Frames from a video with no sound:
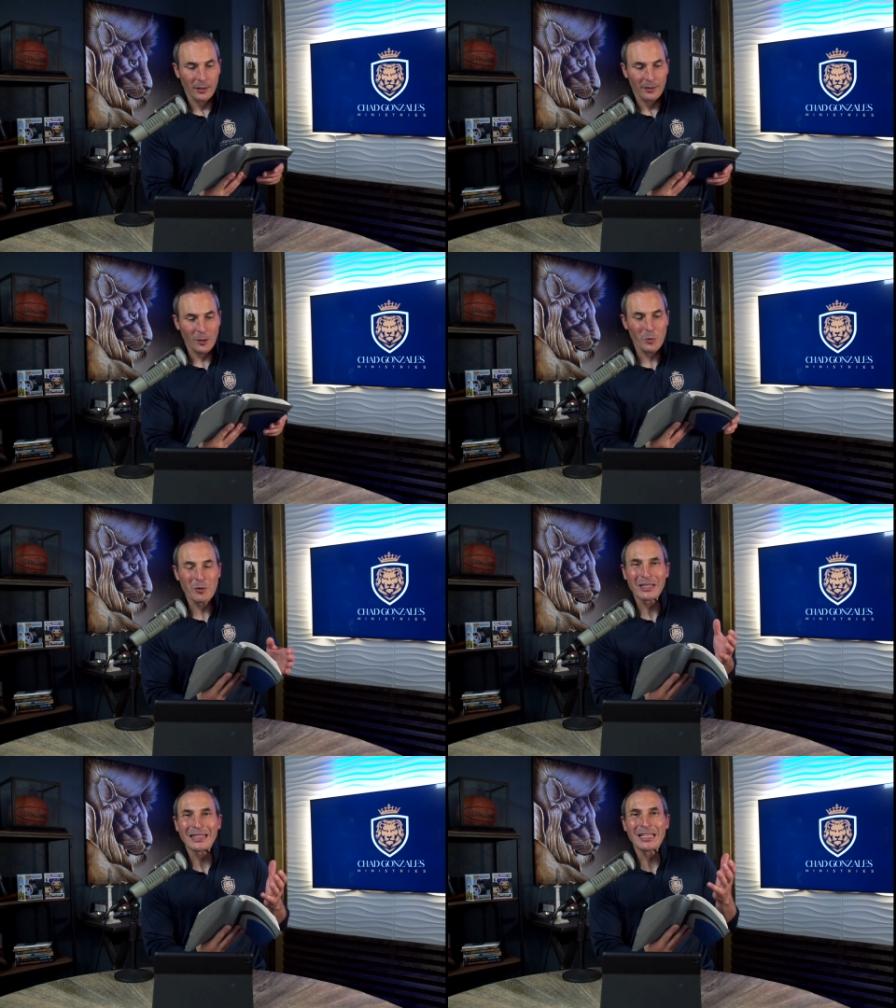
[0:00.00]
that we
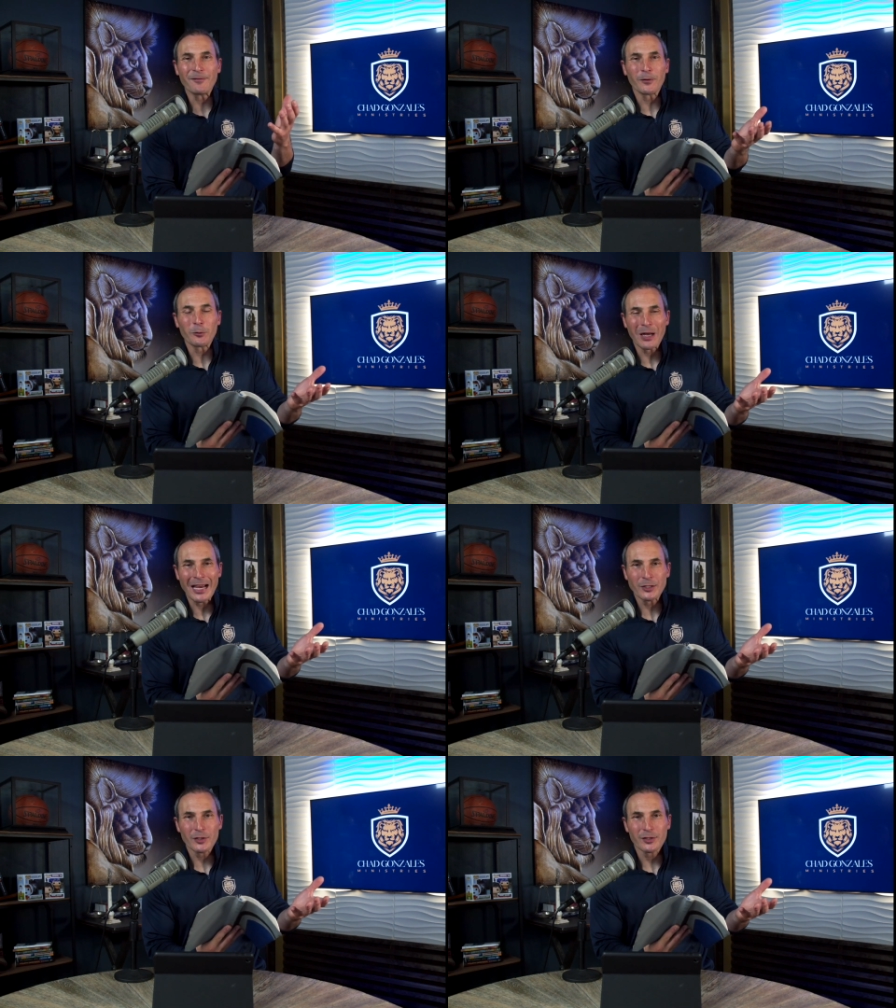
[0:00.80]
would live for
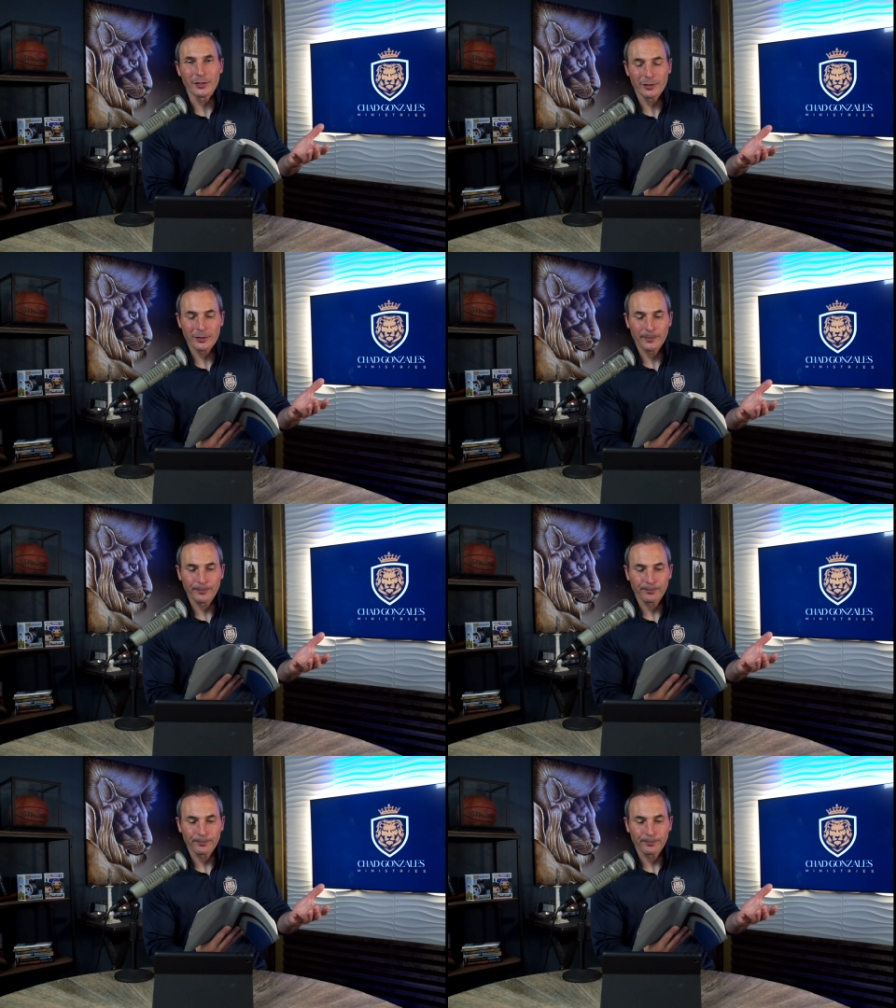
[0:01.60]
righteousness,